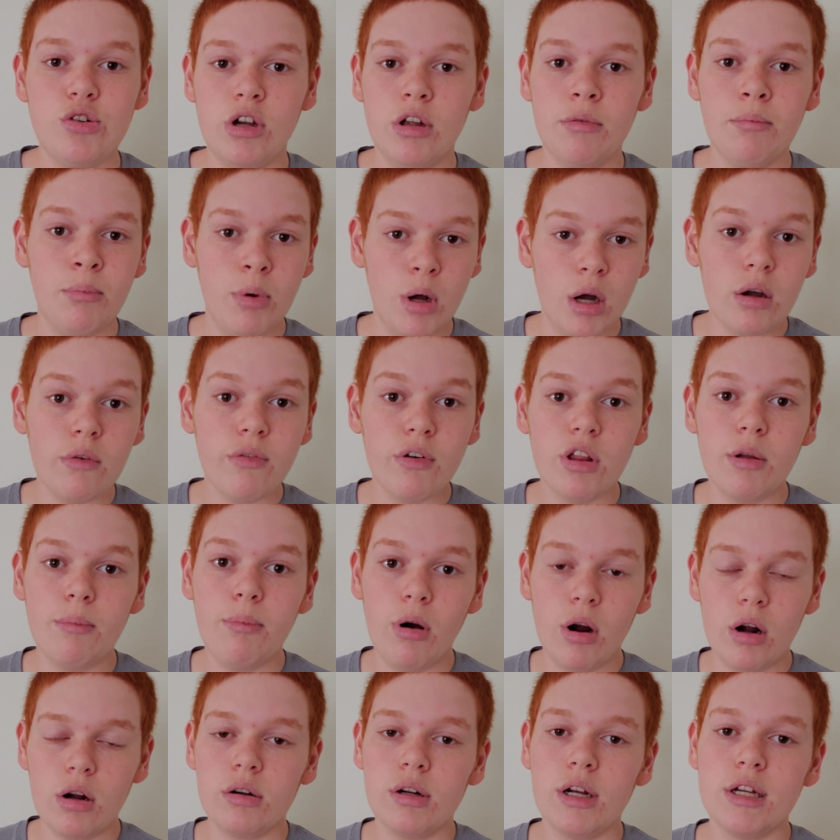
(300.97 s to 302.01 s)
can book for the
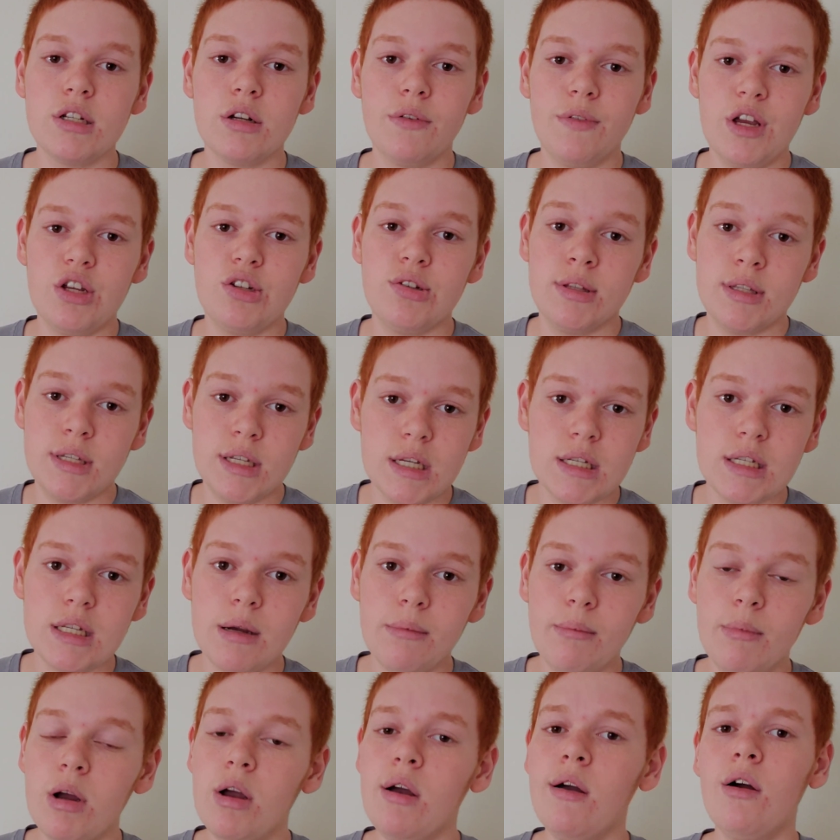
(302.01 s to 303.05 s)
park reservation
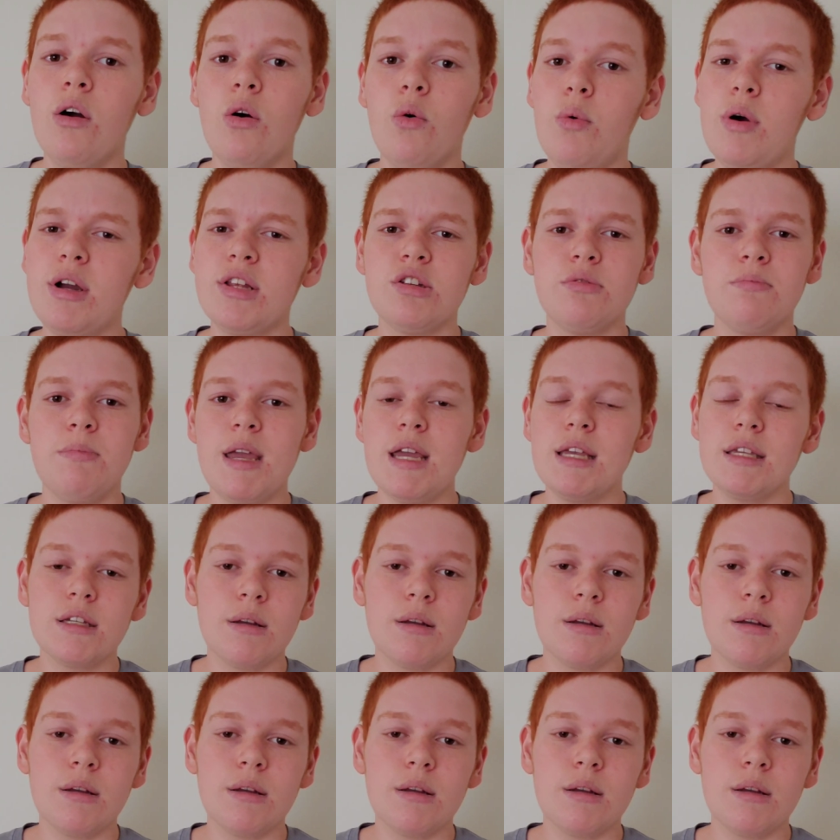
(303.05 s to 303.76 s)
system, which makes